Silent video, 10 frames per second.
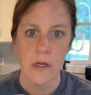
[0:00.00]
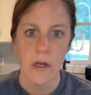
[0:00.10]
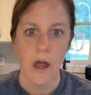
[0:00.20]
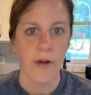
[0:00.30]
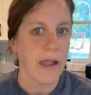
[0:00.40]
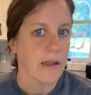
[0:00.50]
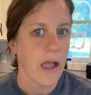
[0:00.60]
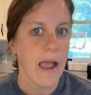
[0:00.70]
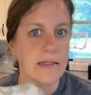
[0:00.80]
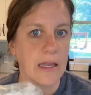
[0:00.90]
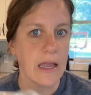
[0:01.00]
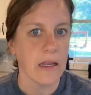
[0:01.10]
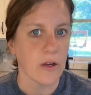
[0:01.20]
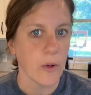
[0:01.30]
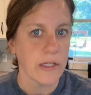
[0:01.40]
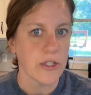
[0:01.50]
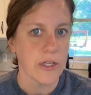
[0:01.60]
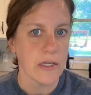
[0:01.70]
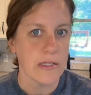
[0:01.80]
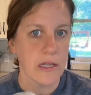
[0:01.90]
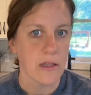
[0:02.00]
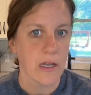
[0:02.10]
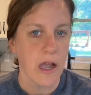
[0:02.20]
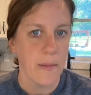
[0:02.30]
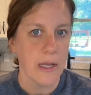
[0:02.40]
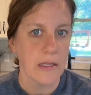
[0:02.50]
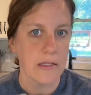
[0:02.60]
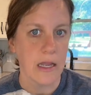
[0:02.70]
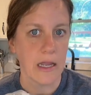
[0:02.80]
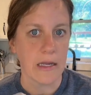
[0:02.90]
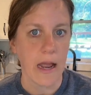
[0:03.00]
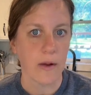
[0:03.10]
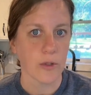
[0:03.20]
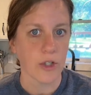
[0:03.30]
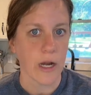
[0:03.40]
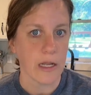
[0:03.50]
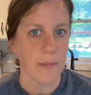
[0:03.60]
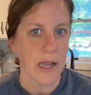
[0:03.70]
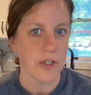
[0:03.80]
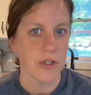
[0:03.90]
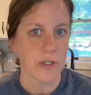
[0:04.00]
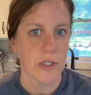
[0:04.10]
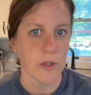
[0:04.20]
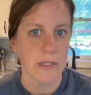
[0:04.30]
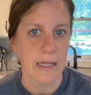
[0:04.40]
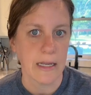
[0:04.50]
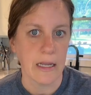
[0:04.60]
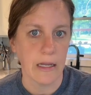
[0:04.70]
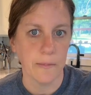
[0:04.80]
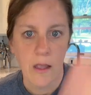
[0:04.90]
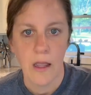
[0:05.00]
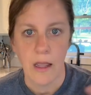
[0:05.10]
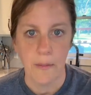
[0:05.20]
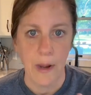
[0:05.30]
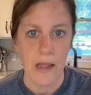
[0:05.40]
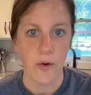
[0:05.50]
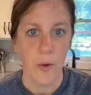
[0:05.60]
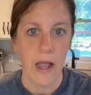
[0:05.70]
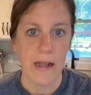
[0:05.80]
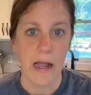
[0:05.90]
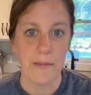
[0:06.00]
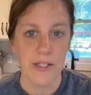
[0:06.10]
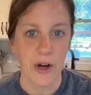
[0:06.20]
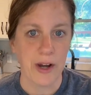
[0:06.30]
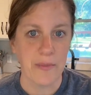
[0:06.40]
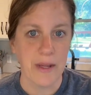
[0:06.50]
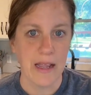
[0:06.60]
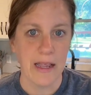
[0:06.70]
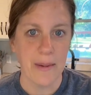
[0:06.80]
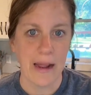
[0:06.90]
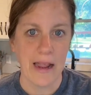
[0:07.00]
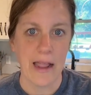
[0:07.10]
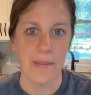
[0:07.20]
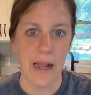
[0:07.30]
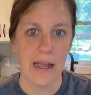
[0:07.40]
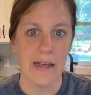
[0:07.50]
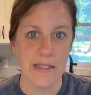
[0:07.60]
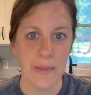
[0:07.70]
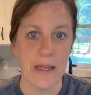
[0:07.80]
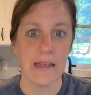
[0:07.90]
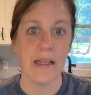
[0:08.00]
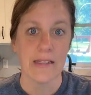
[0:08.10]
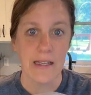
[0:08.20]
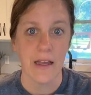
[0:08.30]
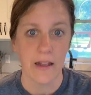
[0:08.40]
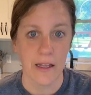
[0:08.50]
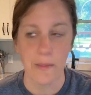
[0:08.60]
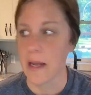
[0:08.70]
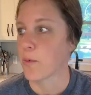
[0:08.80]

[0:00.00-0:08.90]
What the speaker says: Okay, ask any questions in the comments and I will try to get back to you as soon as I can. And by the way, I'm sorry I've been MIA. My husband is killing me.